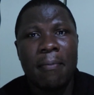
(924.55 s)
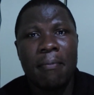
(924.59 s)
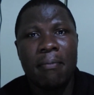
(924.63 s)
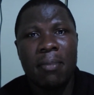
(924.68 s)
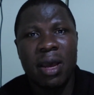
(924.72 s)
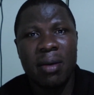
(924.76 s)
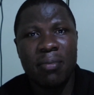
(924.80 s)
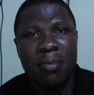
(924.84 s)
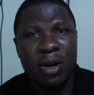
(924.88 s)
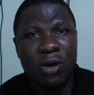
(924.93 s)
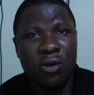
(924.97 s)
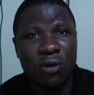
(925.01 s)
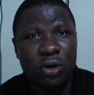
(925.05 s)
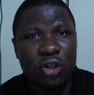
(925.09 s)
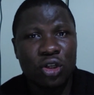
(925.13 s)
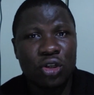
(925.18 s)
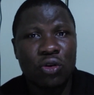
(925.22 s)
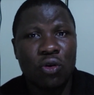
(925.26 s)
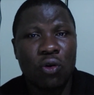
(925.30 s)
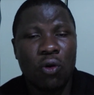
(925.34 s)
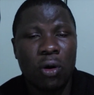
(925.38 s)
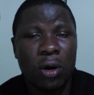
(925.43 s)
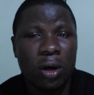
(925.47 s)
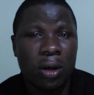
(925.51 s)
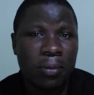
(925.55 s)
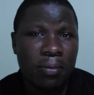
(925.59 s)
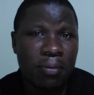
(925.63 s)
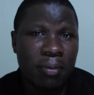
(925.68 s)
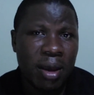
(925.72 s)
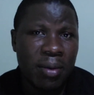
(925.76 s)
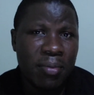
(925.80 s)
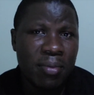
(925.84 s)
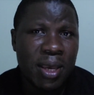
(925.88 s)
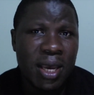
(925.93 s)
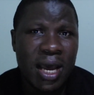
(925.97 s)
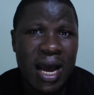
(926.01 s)
Maybe not on
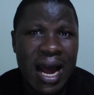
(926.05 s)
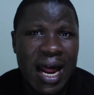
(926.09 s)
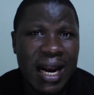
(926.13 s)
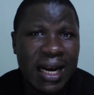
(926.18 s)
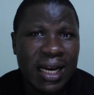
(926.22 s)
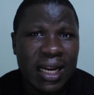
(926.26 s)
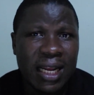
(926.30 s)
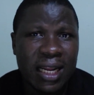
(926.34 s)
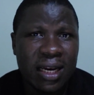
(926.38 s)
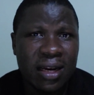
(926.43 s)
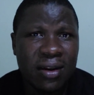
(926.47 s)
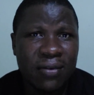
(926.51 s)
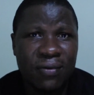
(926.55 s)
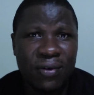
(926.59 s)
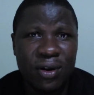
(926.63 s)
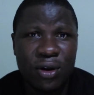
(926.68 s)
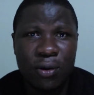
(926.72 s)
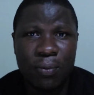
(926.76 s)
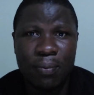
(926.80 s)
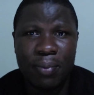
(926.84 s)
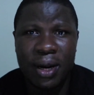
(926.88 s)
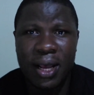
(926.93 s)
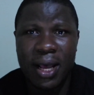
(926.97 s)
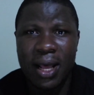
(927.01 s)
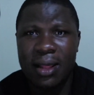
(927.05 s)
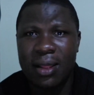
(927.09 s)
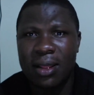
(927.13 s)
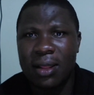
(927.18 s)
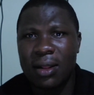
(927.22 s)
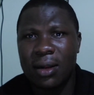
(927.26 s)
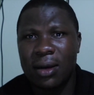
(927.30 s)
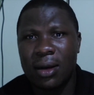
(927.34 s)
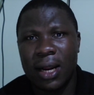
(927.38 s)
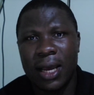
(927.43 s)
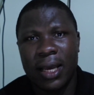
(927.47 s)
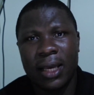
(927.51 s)
maybe an individual player
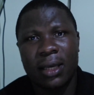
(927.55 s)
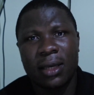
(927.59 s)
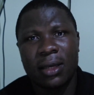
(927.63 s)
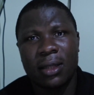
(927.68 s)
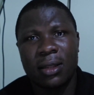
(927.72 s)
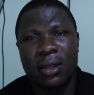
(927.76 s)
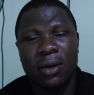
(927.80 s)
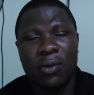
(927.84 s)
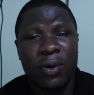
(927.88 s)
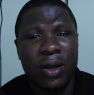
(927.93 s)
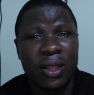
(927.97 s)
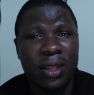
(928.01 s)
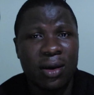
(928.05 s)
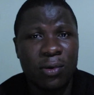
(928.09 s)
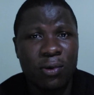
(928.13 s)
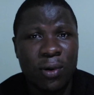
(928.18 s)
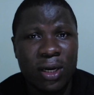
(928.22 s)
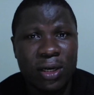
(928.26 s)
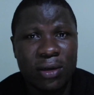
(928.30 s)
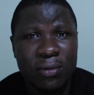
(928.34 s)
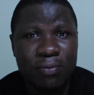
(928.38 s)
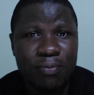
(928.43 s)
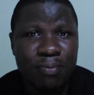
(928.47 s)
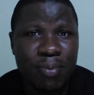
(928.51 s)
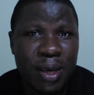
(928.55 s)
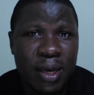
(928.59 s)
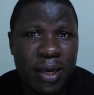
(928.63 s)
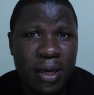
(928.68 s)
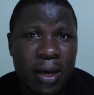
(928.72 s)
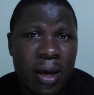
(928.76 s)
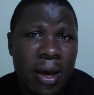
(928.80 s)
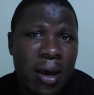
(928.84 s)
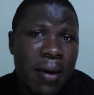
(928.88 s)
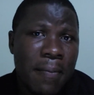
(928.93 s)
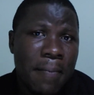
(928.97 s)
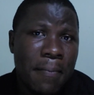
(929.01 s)
like the way they went
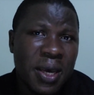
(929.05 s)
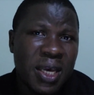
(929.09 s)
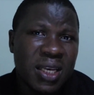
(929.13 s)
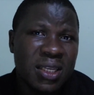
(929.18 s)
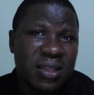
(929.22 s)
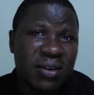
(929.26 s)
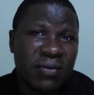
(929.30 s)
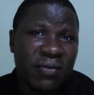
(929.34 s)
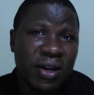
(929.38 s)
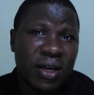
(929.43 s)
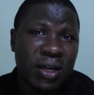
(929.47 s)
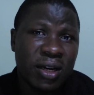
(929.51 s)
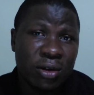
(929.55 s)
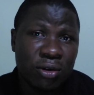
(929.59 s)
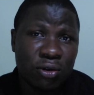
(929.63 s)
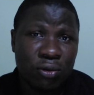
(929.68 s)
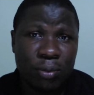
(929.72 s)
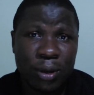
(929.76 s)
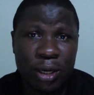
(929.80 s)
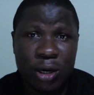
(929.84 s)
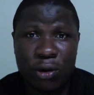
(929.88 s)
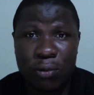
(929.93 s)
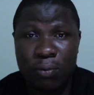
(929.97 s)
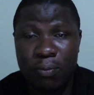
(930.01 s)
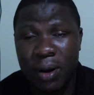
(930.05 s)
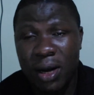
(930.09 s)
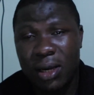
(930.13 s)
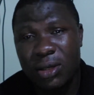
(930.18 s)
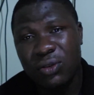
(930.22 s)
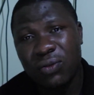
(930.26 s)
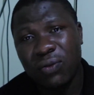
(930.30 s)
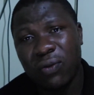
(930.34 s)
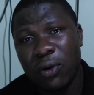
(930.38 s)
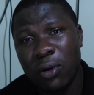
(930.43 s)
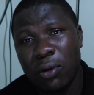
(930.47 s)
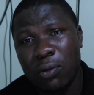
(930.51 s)
big, paying £72 million
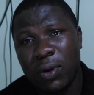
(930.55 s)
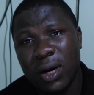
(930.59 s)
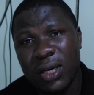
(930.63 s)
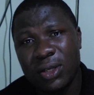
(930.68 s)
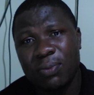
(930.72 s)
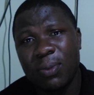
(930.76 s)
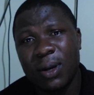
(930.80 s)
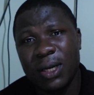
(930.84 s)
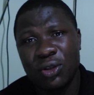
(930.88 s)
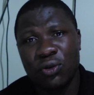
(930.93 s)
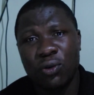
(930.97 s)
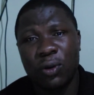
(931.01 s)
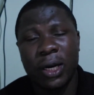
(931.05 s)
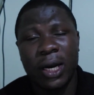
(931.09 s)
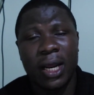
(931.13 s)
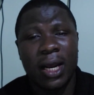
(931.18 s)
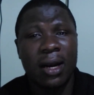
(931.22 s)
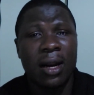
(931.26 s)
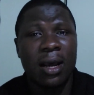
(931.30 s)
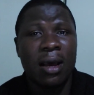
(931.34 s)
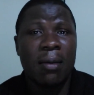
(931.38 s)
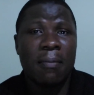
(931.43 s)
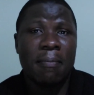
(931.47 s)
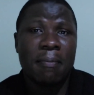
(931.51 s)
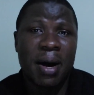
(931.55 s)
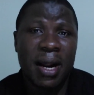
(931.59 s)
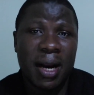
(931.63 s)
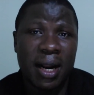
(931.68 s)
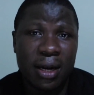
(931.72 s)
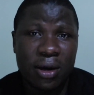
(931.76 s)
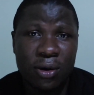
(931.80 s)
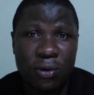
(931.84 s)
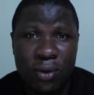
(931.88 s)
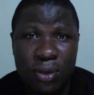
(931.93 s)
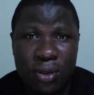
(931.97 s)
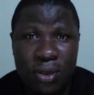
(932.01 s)
for Rasmus Højlund, but
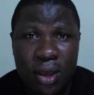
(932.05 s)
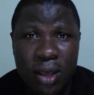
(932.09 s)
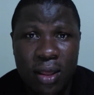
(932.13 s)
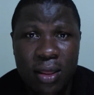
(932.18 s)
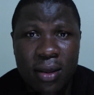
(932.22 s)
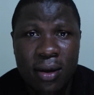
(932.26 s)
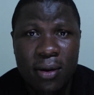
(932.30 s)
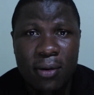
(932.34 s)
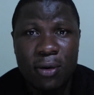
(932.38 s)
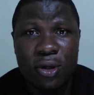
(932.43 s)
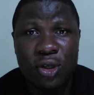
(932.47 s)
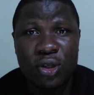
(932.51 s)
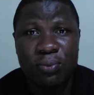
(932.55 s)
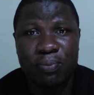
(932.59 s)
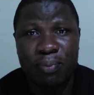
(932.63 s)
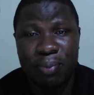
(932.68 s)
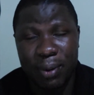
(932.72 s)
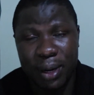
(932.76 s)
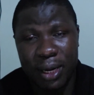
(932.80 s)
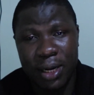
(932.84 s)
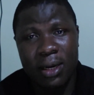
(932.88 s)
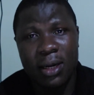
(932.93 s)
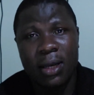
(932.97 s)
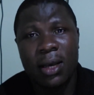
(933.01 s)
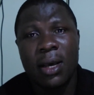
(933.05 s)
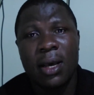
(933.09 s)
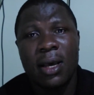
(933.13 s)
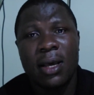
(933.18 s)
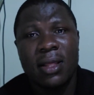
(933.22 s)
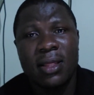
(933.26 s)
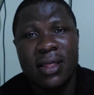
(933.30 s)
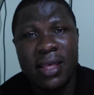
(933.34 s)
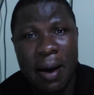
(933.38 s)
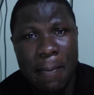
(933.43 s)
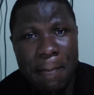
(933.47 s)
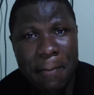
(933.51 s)
I do think they will spend
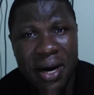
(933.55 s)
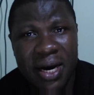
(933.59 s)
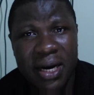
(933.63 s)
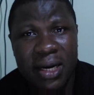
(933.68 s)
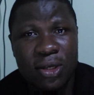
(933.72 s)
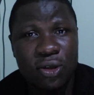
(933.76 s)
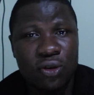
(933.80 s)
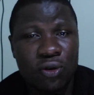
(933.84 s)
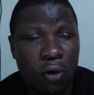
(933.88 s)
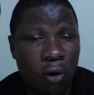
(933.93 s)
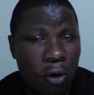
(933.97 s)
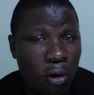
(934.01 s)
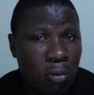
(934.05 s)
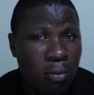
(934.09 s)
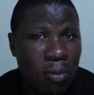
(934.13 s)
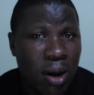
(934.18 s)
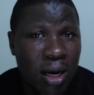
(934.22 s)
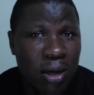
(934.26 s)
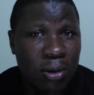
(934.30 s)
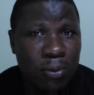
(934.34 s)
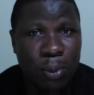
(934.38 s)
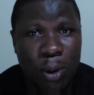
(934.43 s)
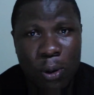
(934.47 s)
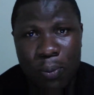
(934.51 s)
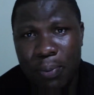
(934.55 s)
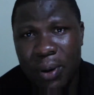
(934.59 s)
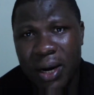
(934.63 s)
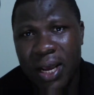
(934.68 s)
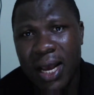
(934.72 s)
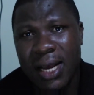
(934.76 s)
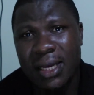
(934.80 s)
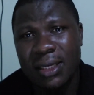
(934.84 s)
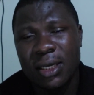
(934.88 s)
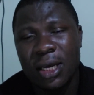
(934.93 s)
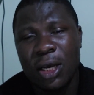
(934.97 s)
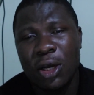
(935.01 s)
their monies on multiple
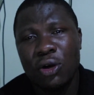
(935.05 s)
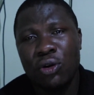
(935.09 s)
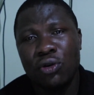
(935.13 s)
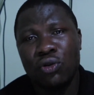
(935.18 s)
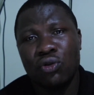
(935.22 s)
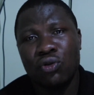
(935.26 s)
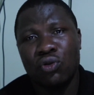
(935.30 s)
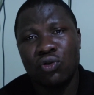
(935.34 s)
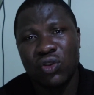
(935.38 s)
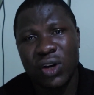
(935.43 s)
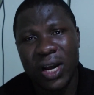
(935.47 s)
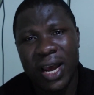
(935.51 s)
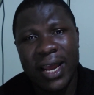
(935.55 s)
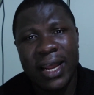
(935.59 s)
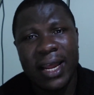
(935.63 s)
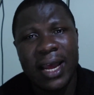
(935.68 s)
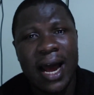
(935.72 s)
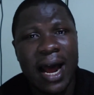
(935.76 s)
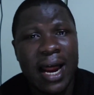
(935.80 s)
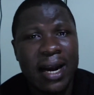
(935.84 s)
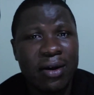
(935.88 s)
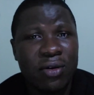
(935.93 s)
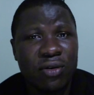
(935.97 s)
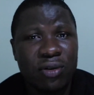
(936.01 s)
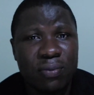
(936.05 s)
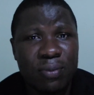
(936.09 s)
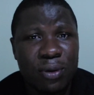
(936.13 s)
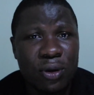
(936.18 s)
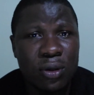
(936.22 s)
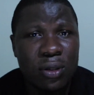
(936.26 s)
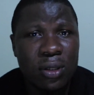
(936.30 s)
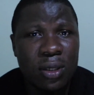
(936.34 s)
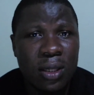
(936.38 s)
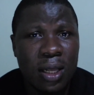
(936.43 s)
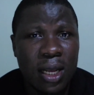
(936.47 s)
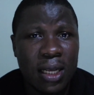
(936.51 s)
players to try and
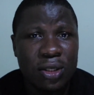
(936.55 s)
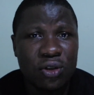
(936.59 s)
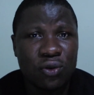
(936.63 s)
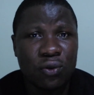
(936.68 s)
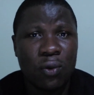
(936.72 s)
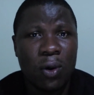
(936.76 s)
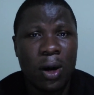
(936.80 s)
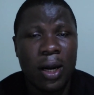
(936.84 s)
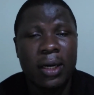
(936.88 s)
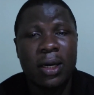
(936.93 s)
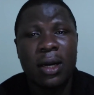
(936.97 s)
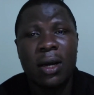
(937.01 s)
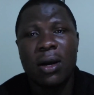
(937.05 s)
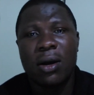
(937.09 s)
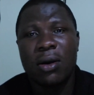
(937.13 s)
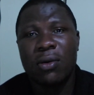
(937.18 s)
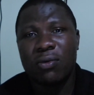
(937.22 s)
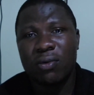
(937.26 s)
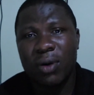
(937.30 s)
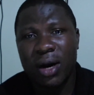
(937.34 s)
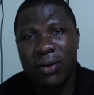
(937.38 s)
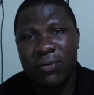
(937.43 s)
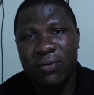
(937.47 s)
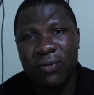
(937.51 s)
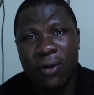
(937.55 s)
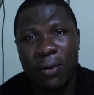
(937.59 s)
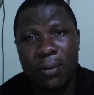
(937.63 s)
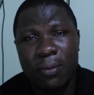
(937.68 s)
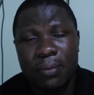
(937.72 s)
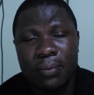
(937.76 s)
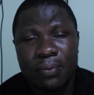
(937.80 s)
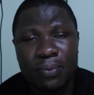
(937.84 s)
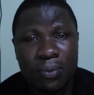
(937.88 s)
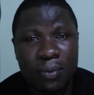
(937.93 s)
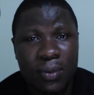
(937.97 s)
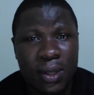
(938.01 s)
rebuild that squad, right
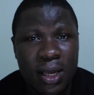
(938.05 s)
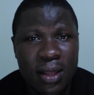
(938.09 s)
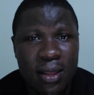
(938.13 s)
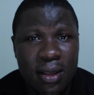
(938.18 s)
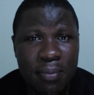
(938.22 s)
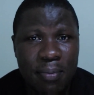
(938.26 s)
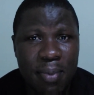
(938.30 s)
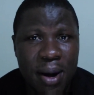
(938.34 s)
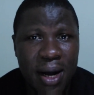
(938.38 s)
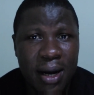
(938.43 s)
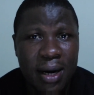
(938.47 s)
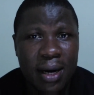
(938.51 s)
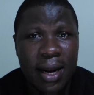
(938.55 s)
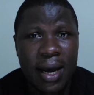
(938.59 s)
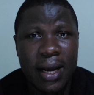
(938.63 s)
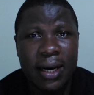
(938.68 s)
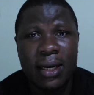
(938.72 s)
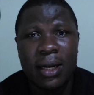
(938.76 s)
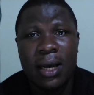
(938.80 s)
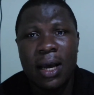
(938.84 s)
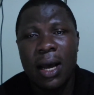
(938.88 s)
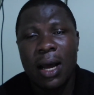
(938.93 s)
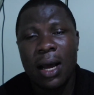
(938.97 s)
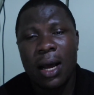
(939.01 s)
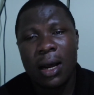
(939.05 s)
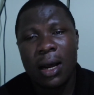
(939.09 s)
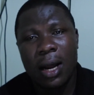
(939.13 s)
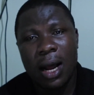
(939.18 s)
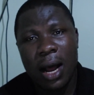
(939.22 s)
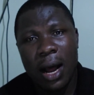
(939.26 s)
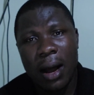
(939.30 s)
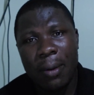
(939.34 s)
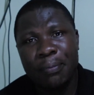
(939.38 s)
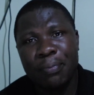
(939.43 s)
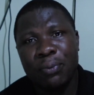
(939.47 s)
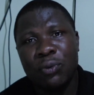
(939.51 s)
from the back line
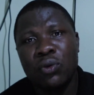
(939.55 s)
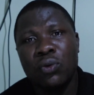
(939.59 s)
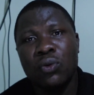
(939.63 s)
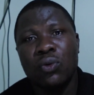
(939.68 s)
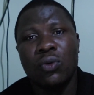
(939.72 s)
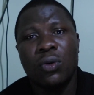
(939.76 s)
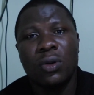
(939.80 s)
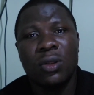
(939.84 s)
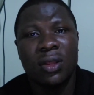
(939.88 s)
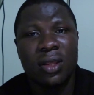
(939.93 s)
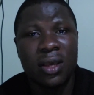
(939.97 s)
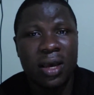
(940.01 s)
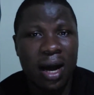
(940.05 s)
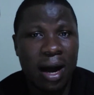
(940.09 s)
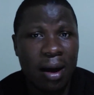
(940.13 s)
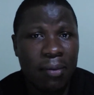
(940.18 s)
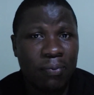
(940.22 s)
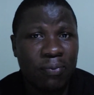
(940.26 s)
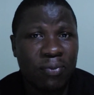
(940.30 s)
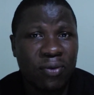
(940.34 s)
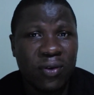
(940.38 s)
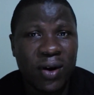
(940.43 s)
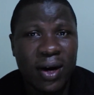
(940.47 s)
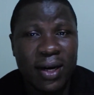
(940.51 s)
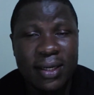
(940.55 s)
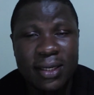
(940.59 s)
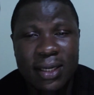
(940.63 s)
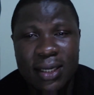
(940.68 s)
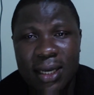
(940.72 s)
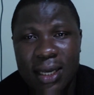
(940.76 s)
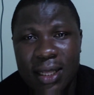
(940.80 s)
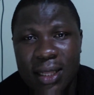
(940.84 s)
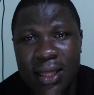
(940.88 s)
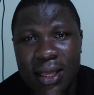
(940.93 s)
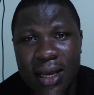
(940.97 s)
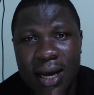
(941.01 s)
up to the up front
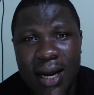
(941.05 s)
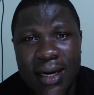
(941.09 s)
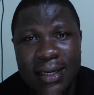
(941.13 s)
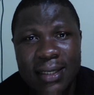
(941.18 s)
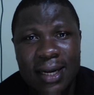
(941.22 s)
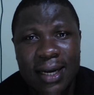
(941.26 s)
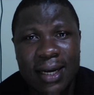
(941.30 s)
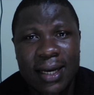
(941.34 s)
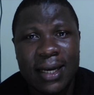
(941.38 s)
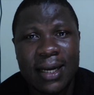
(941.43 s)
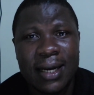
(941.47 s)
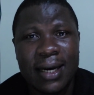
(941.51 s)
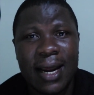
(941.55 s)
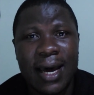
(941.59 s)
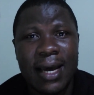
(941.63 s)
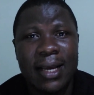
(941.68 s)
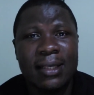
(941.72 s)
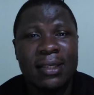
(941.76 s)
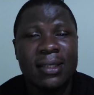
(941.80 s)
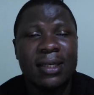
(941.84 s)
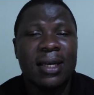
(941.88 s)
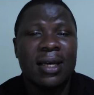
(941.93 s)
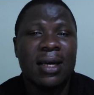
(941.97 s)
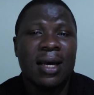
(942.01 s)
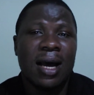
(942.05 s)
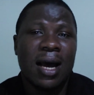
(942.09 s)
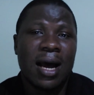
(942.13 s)
in the attacking lines,